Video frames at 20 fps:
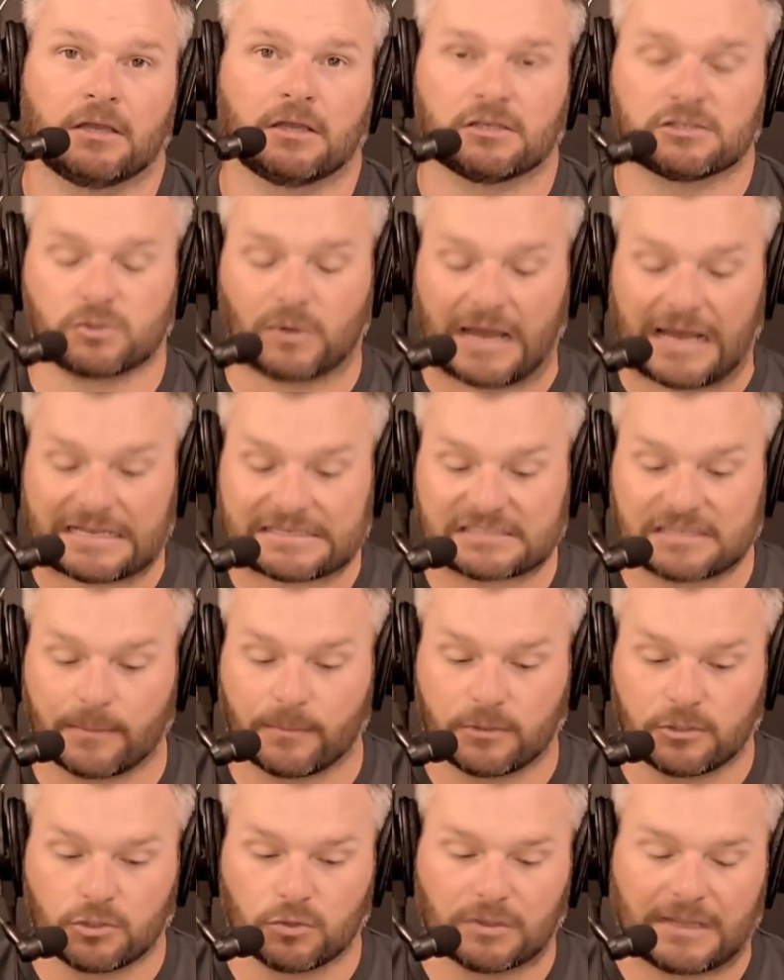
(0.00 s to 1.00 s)
So as
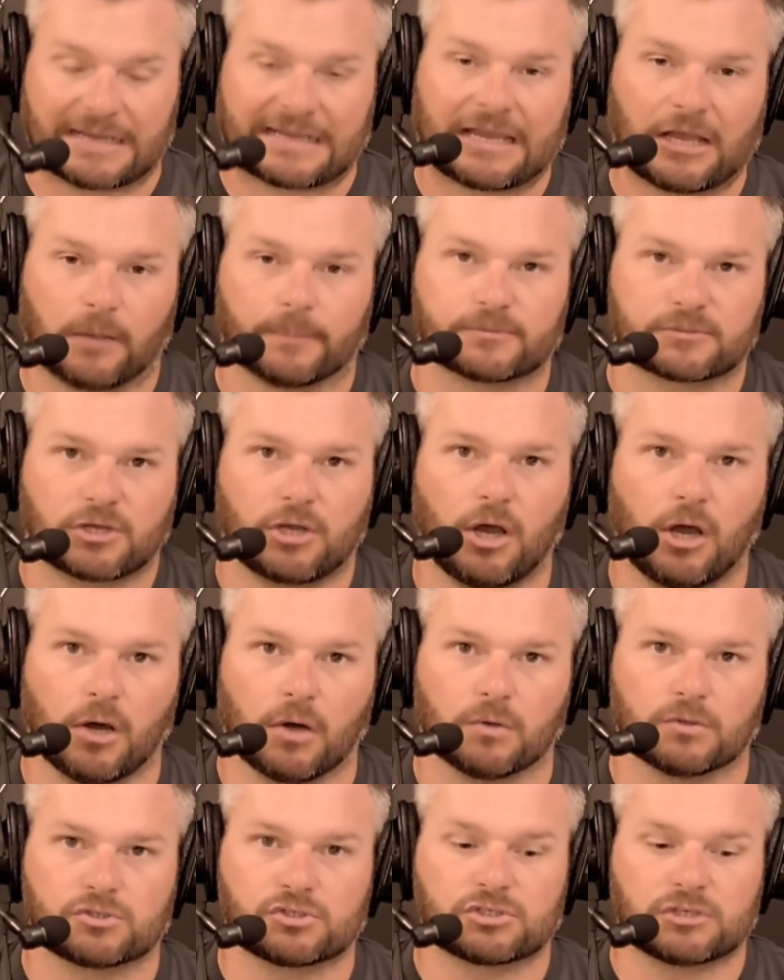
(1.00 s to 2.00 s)
someone who helps
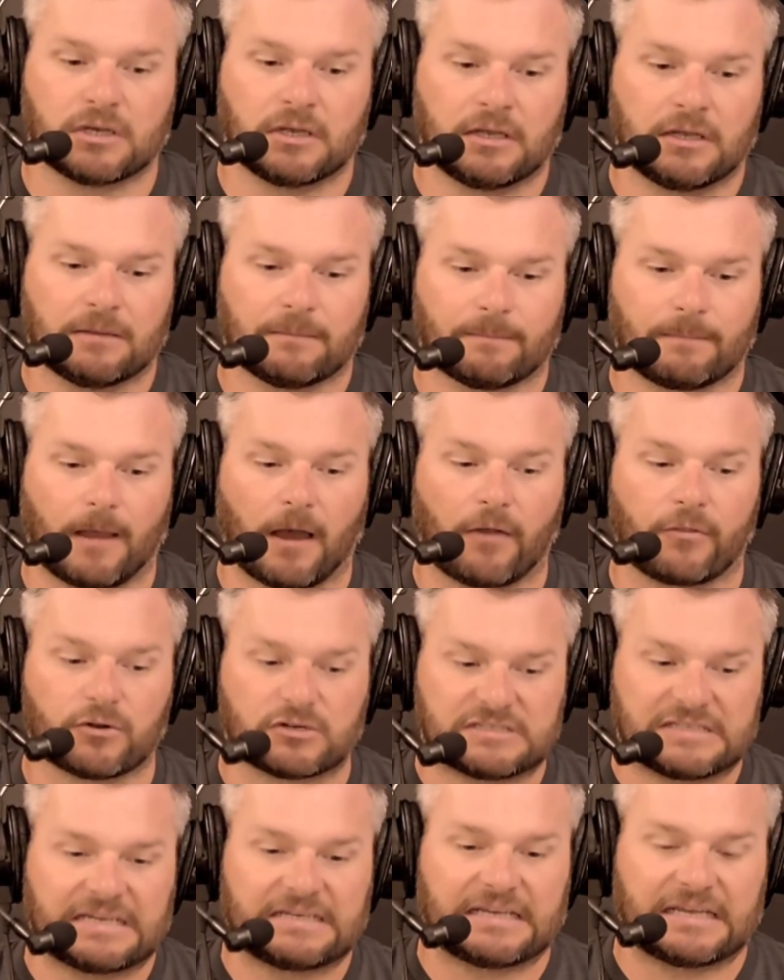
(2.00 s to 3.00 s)
coach other
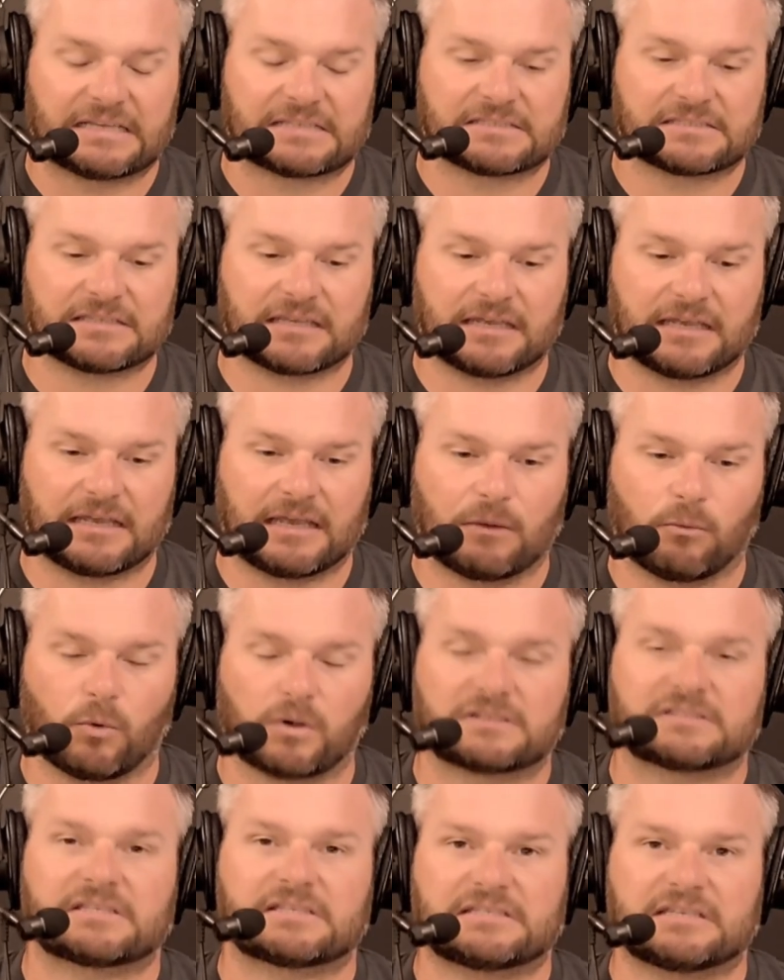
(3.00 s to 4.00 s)
dentists and
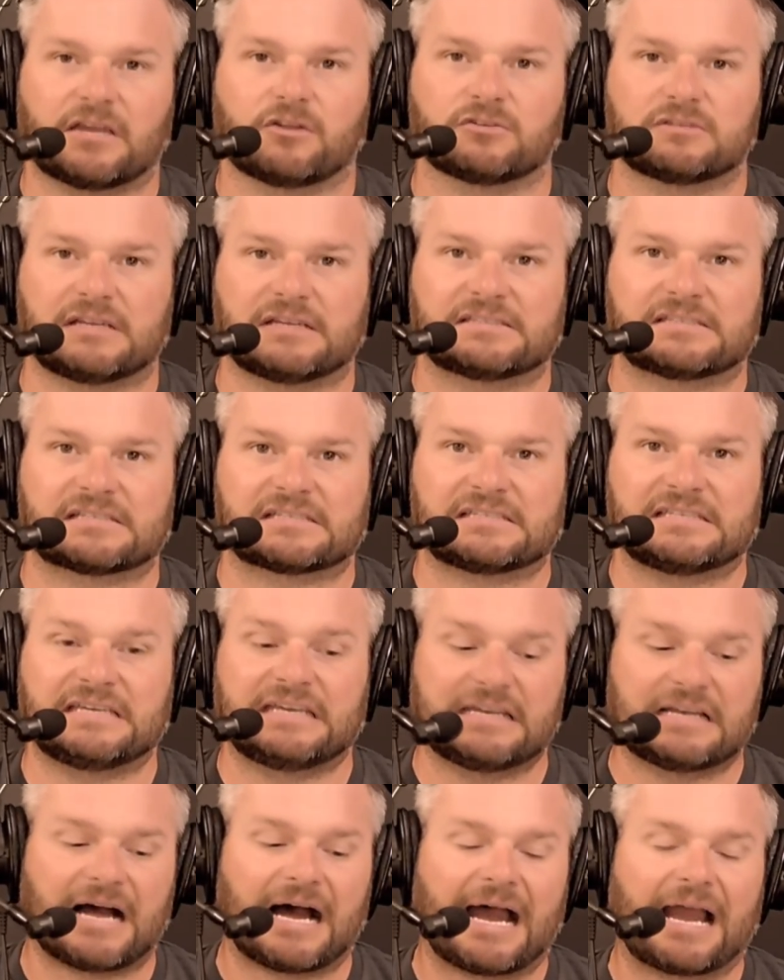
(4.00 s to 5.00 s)
wants to see other dentists
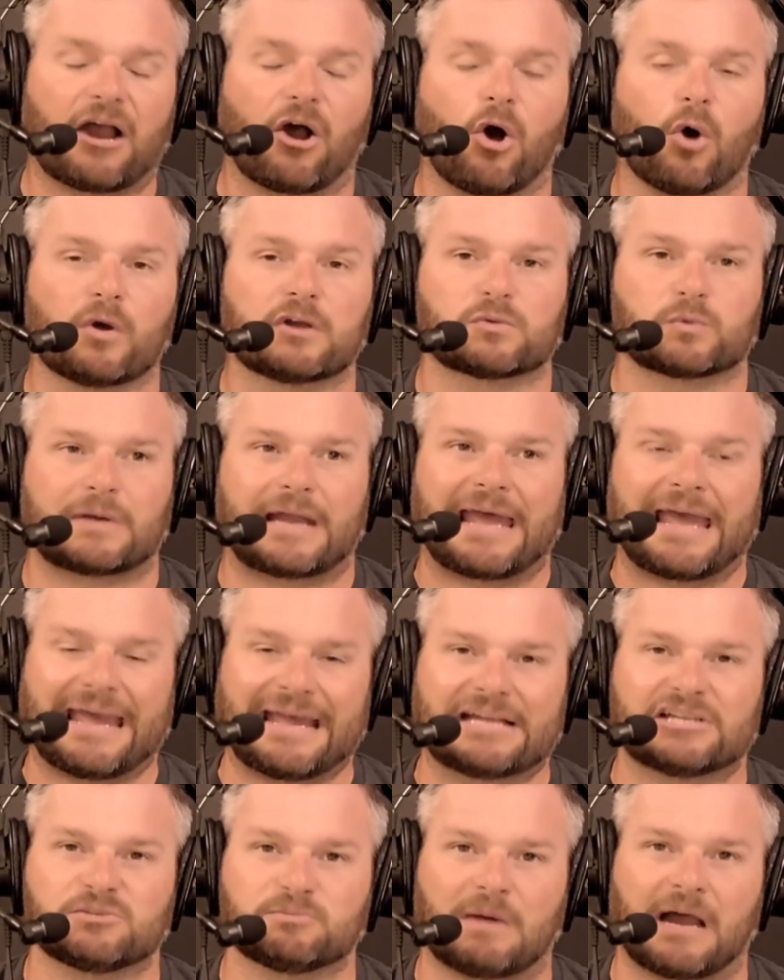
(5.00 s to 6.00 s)
succeed, I always want to
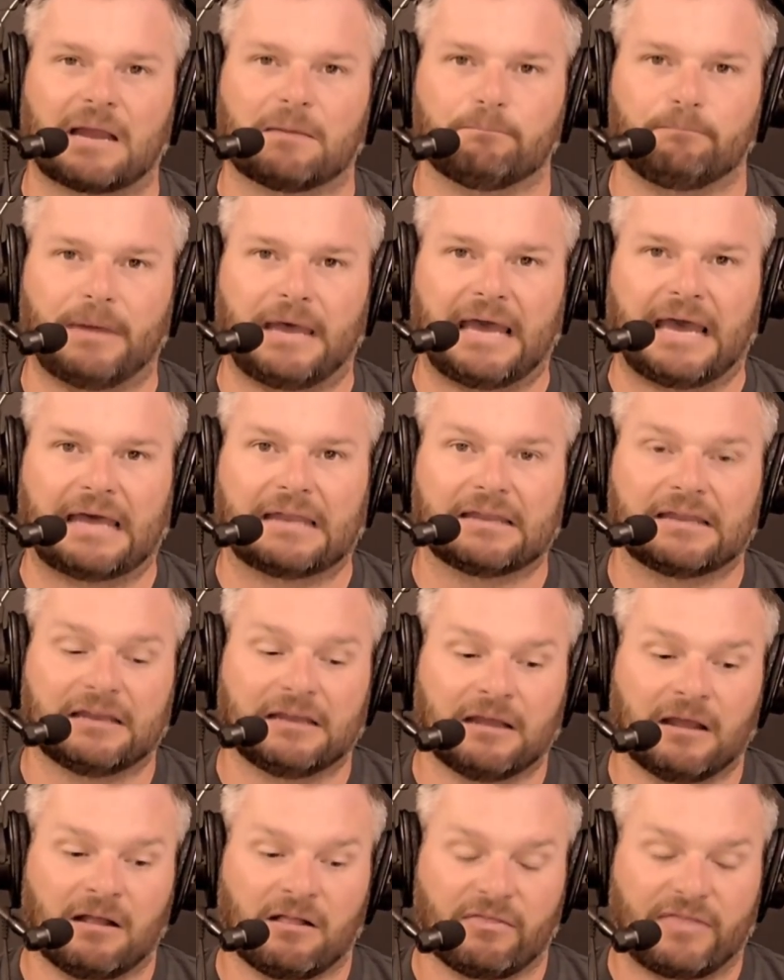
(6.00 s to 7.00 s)
hedge my bet
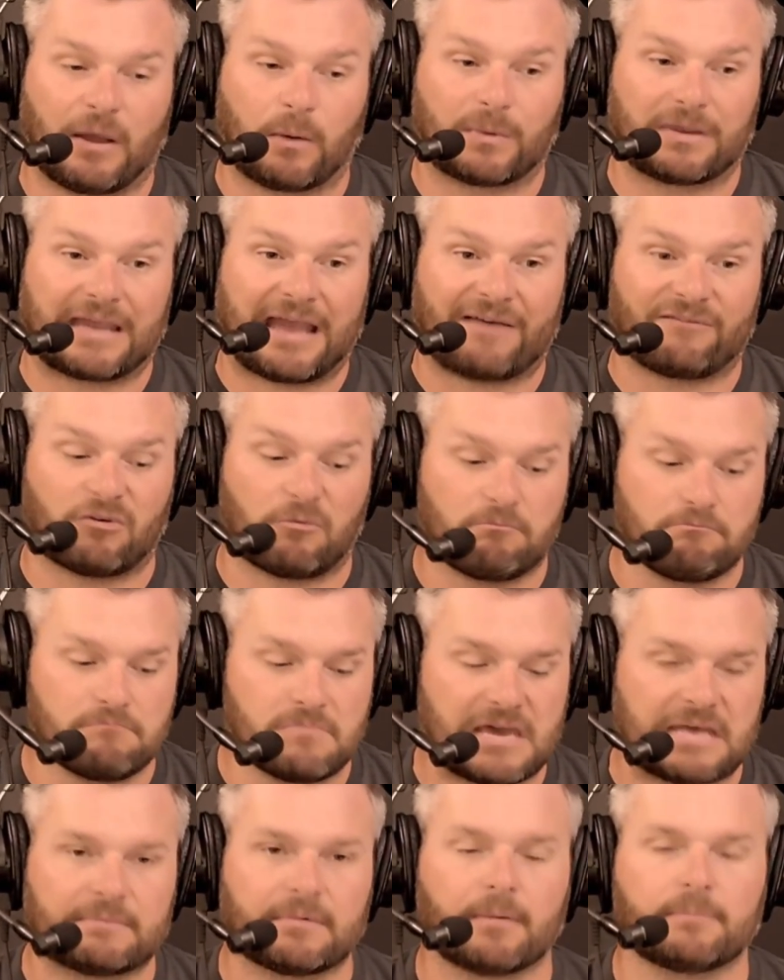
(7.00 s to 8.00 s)
that we have a
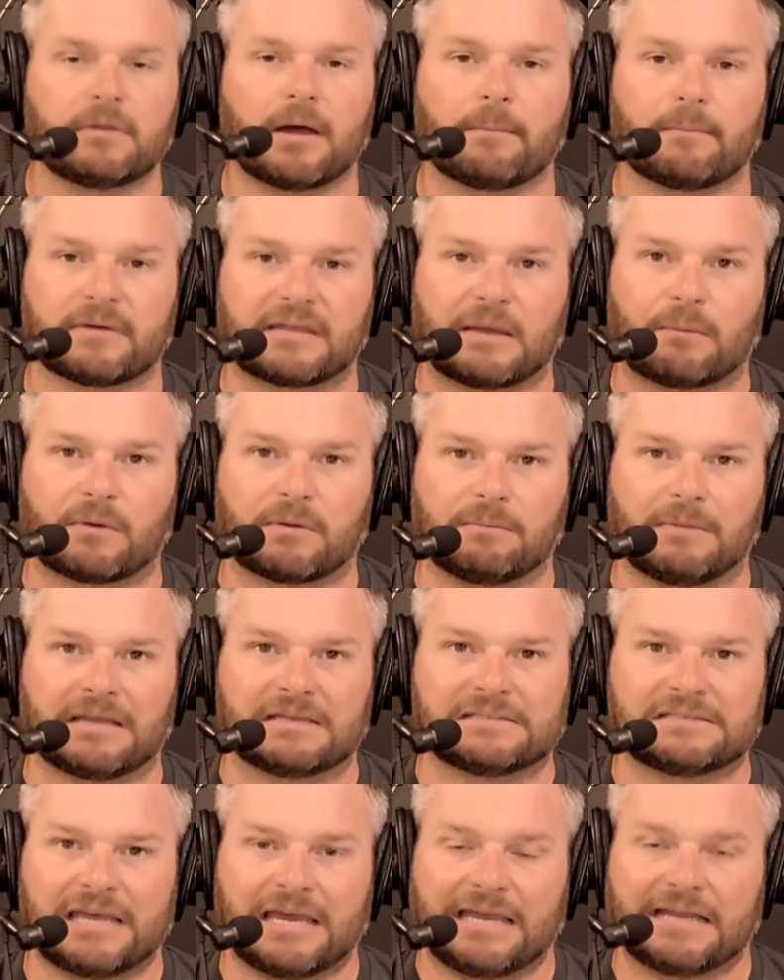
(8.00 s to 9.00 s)
minimum number that we
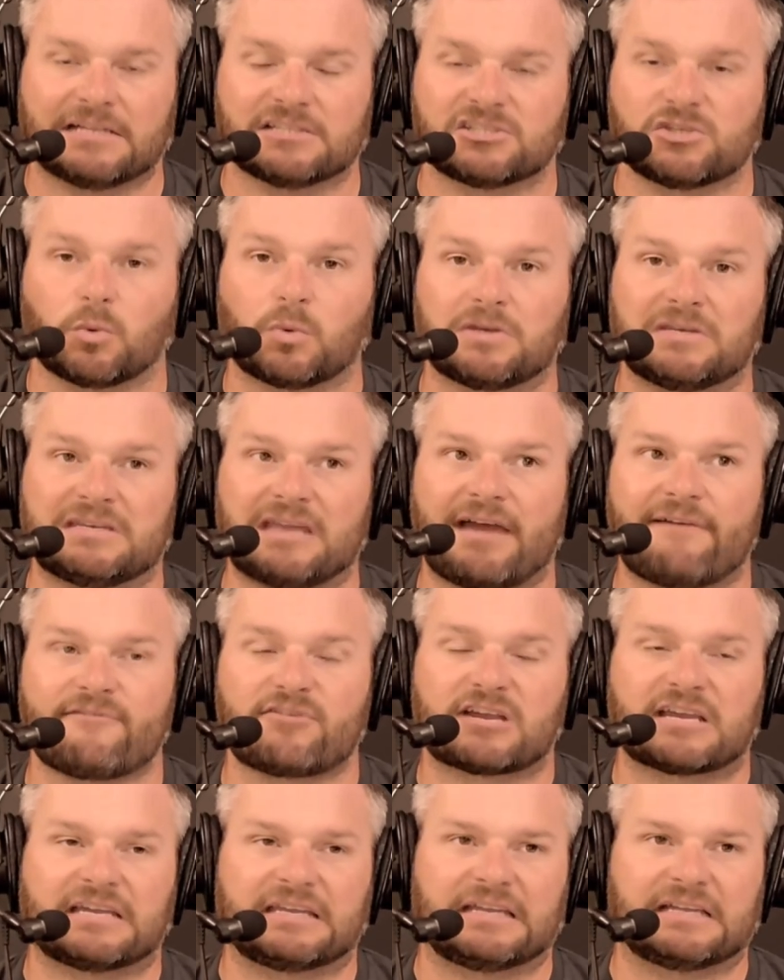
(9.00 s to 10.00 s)
maintain so we never
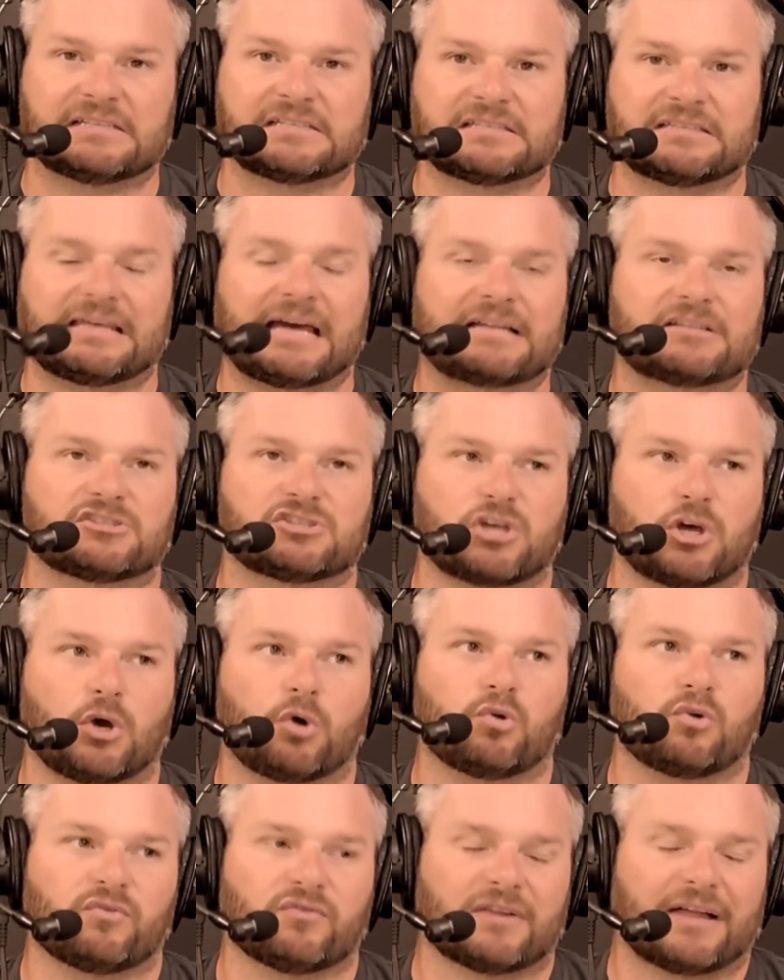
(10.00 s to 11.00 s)
get into that
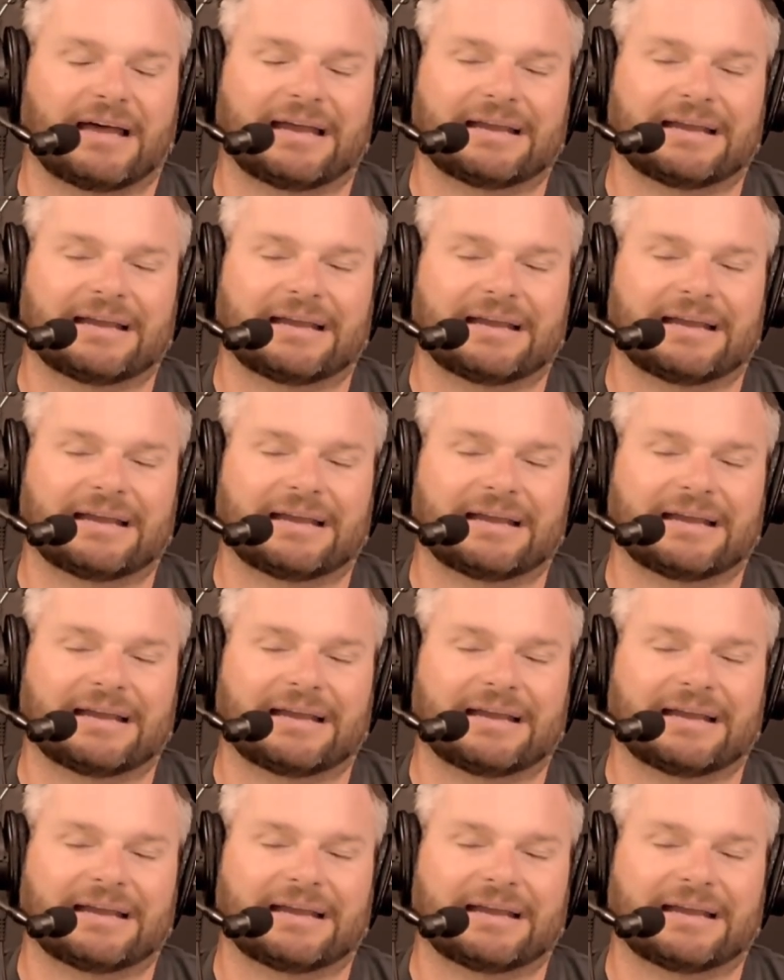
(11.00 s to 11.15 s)
zone of